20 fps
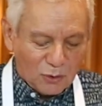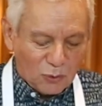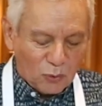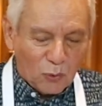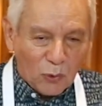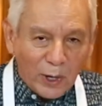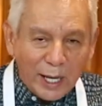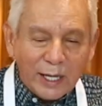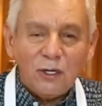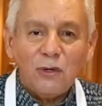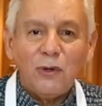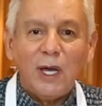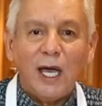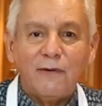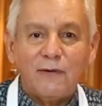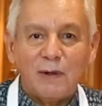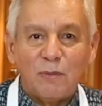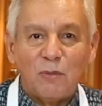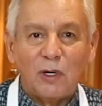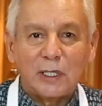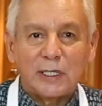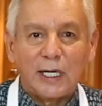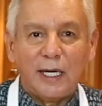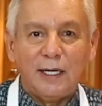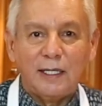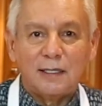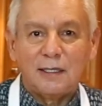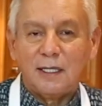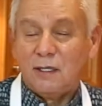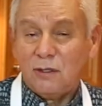when you have a
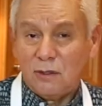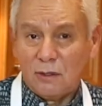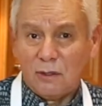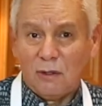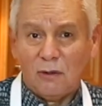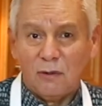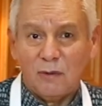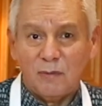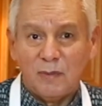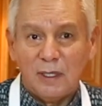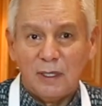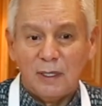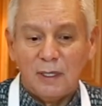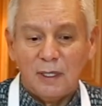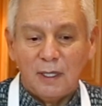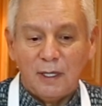molcajete in your home,